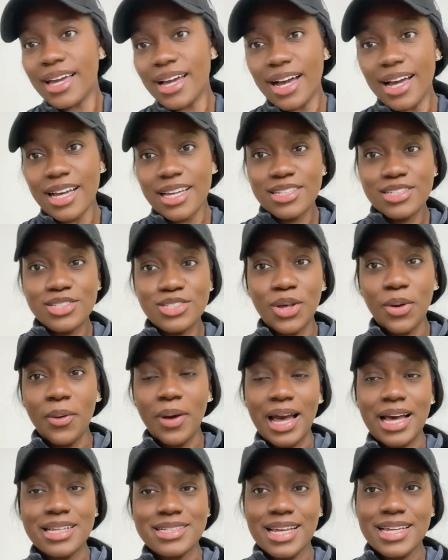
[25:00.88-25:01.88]
guys, so
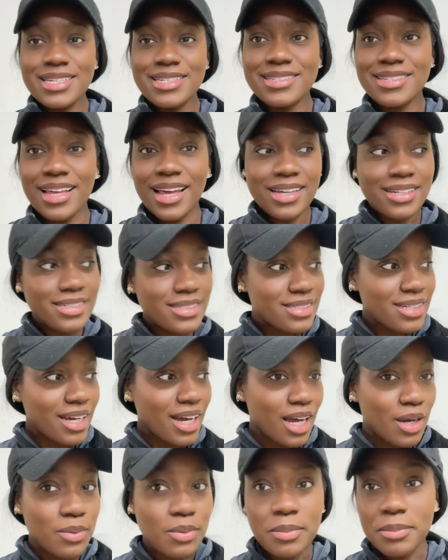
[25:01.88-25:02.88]
as I said,
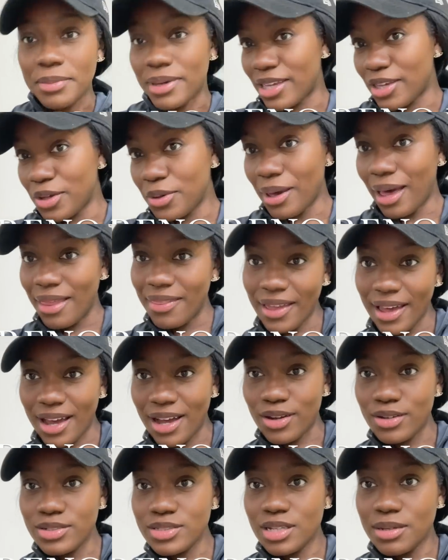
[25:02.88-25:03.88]
I will meet you at the
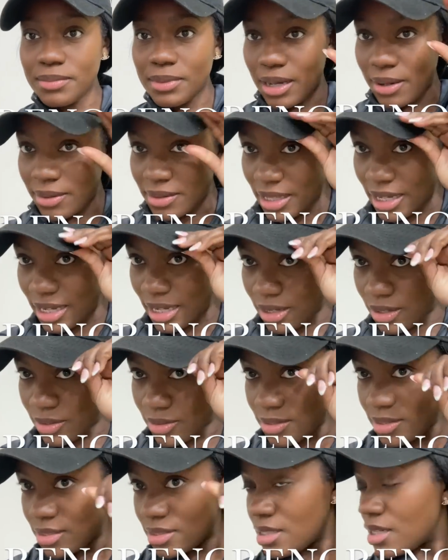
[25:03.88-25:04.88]
house. I'm now at the
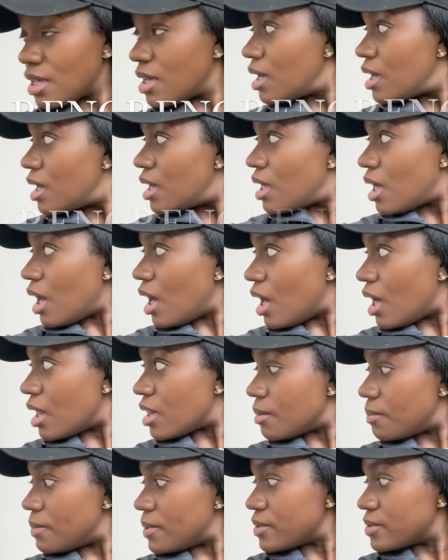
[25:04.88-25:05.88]
house. Uh,
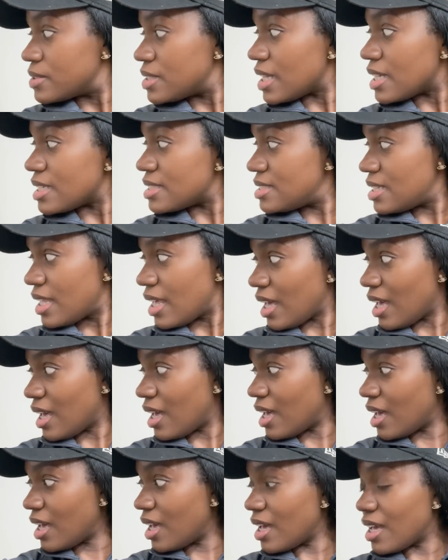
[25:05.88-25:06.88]
the builder is
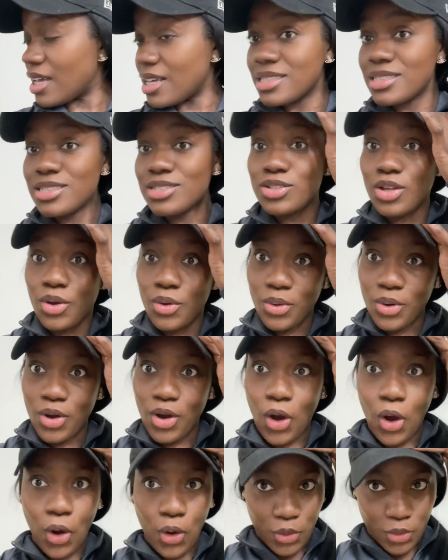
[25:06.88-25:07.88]
here. It is so
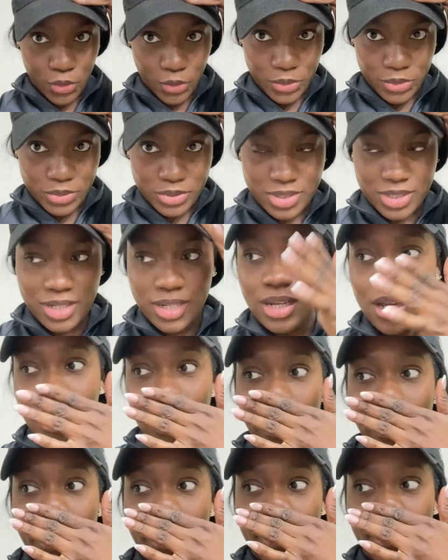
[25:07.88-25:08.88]
cold.
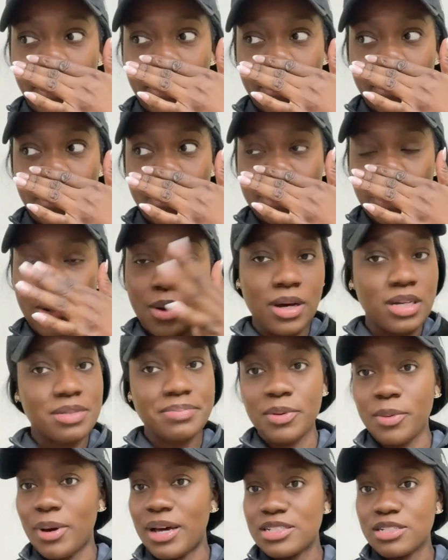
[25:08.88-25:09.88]
Um, don't ask me
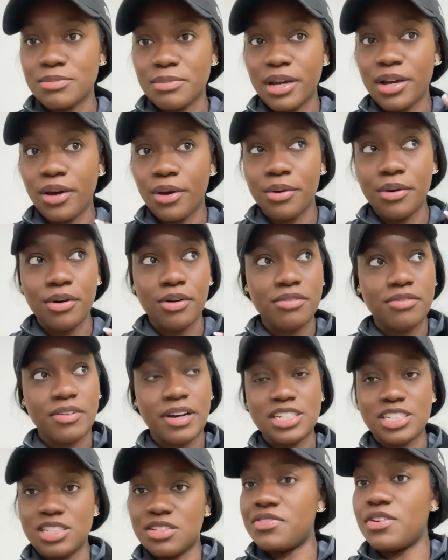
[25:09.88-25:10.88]
why I took my coat off. I
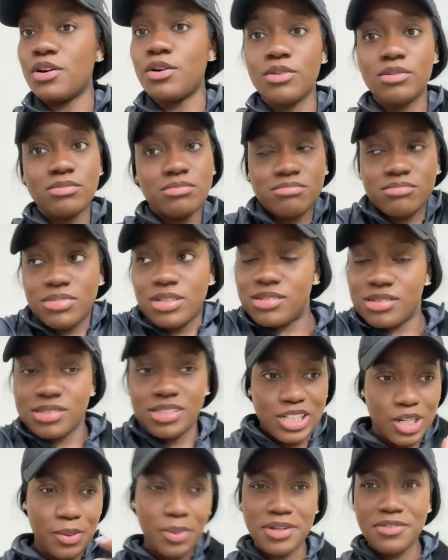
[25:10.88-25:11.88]
just felt,
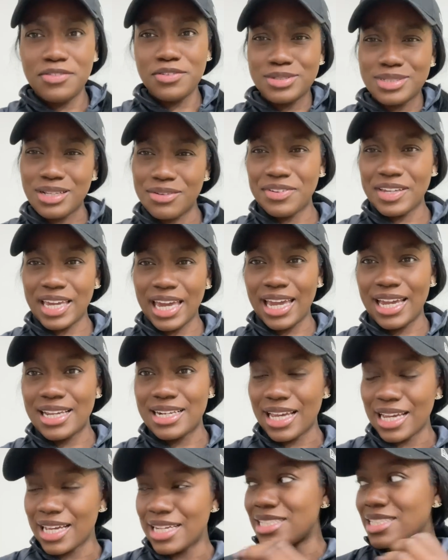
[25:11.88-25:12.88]
you know, when you feel suffocated,
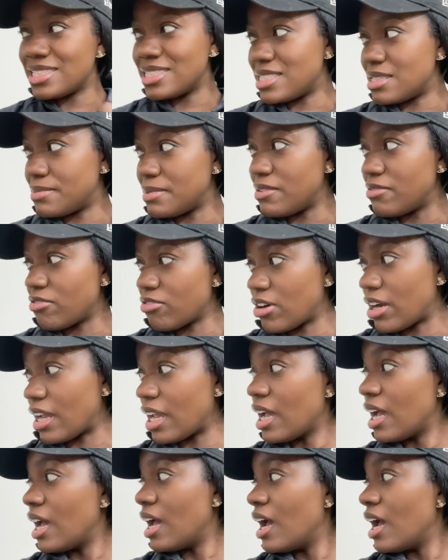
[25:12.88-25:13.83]
like I just need to be free.